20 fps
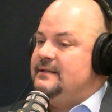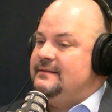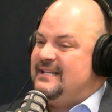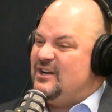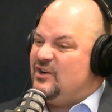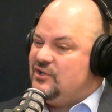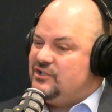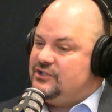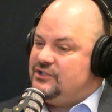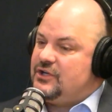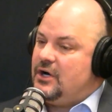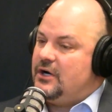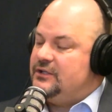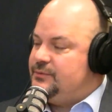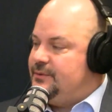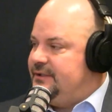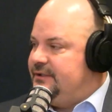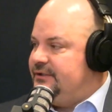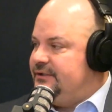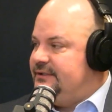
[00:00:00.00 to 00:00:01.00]
That all
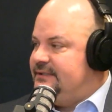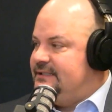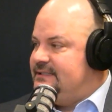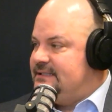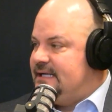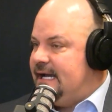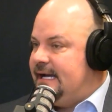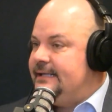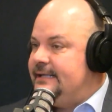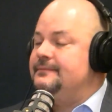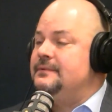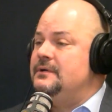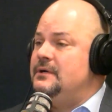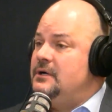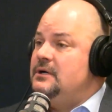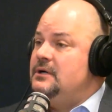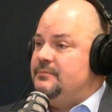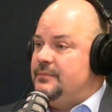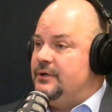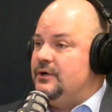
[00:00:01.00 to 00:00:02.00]
starts with a good design,
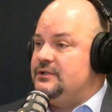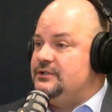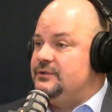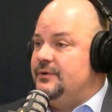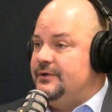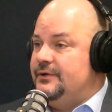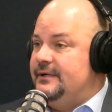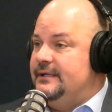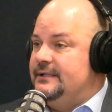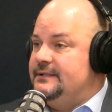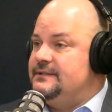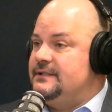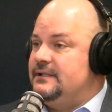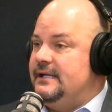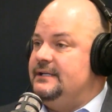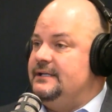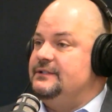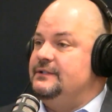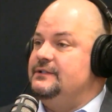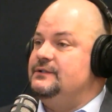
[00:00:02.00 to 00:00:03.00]
but also a good
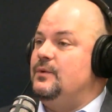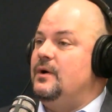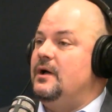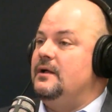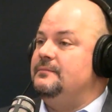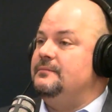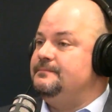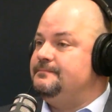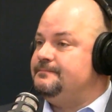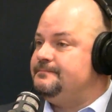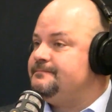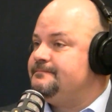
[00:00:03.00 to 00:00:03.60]
installation as well.